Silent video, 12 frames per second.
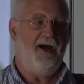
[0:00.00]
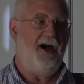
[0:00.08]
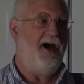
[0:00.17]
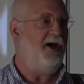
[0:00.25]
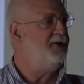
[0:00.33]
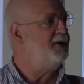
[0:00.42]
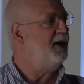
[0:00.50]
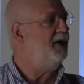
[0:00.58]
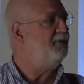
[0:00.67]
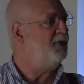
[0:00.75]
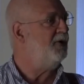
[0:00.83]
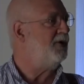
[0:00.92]
And
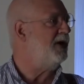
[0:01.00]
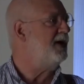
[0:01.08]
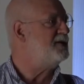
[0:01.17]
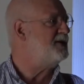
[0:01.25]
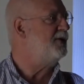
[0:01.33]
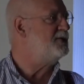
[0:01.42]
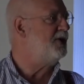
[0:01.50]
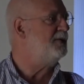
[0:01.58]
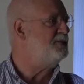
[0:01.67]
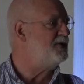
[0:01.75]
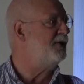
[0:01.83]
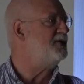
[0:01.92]
if your class goes
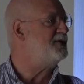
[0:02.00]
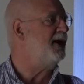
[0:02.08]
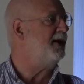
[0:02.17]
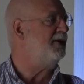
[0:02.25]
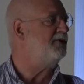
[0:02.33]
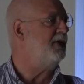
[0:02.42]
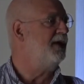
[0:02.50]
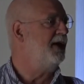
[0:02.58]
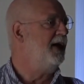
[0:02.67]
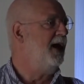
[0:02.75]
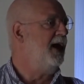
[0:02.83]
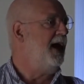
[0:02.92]
home, so does ours.
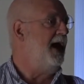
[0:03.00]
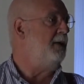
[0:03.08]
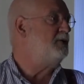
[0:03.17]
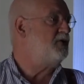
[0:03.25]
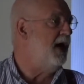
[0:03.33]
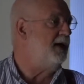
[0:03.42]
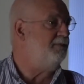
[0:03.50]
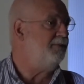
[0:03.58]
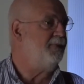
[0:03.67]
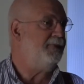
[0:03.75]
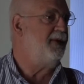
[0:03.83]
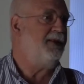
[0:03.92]
It was great.
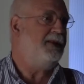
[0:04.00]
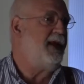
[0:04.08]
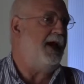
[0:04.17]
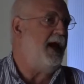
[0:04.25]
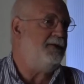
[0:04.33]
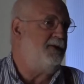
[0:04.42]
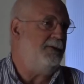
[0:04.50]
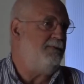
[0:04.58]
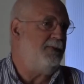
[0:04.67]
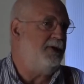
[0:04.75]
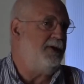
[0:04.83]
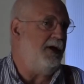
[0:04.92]
They had
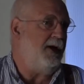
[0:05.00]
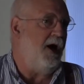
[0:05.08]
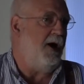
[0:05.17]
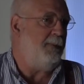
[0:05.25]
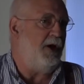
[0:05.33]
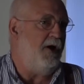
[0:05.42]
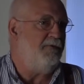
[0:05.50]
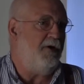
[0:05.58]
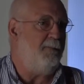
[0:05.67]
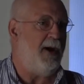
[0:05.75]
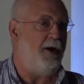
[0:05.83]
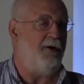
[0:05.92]
the army
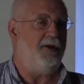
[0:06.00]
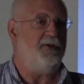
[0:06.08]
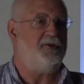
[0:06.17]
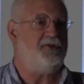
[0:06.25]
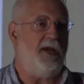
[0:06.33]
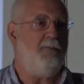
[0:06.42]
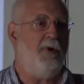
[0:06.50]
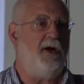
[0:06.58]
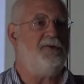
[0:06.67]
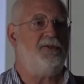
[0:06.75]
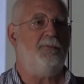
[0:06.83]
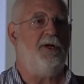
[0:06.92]
over a barrel in the same way
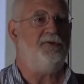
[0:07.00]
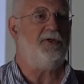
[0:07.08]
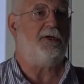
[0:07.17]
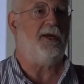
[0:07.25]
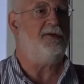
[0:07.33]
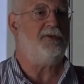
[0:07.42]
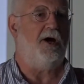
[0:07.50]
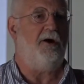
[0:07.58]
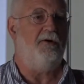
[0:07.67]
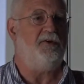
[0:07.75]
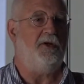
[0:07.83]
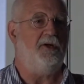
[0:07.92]
as the ones at
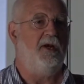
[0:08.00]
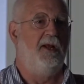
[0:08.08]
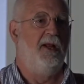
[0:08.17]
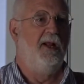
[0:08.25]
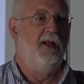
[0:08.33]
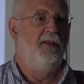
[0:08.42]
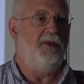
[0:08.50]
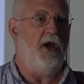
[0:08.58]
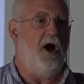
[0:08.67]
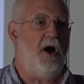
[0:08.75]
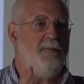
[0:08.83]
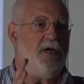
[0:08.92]
Kantara did. The
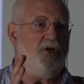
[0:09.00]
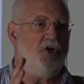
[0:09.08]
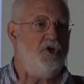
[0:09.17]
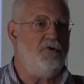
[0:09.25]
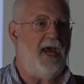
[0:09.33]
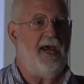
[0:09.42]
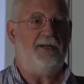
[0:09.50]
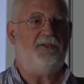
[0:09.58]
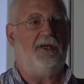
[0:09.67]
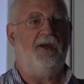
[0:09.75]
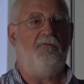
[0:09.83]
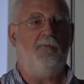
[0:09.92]
army knew they had
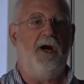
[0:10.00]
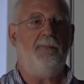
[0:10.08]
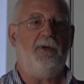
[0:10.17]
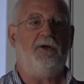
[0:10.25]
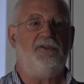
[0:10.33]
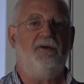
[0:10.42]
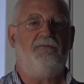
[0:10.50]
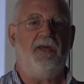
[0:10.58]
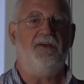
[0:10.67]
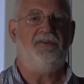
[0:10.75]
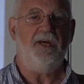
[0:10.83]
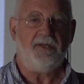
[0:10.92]
to give way, because if
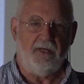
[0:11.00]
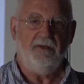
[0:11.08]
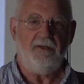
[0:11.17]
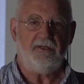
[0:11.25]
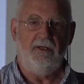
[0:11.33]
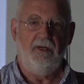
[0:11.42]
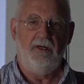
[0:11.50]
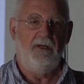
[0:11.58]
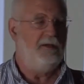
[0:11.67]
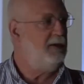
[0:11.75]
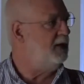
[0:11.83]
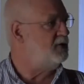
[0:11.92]
they didn't,
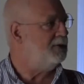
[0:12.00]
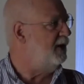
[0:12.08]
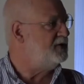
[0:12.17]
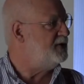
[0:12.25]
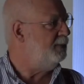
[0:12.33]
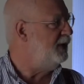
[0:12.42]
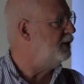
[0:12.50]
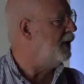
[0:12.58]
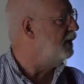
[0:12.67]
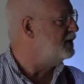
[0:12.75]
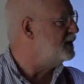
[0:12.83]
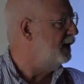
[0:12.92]
it's quite simple, you
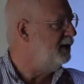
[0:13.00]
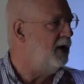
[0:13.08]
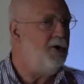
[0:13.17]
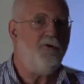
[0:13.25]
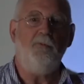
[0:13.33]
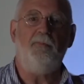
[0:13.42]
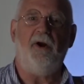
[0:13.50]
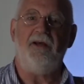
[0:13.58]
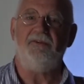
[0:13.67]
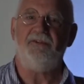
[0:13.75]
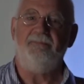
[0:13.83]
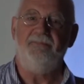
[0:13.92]
go and tell the local
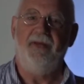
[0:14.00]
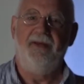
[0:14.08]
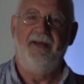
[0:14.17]
press.